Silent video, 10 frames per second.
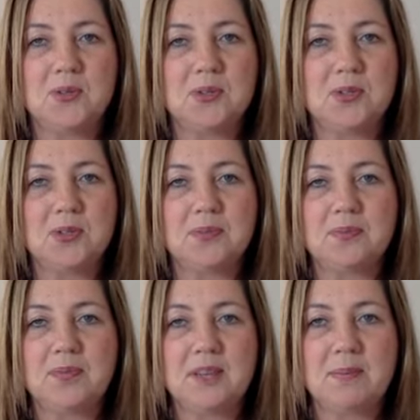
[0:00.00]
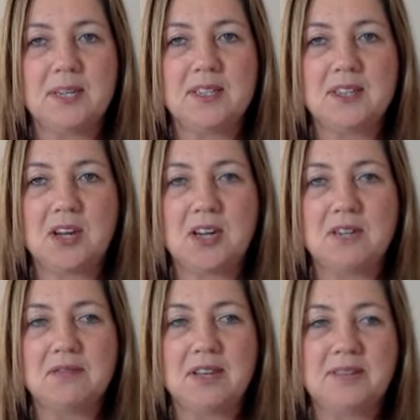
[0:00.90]
So that makes it kind of
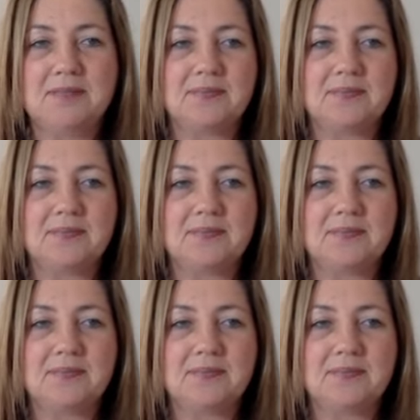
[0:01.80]
fun.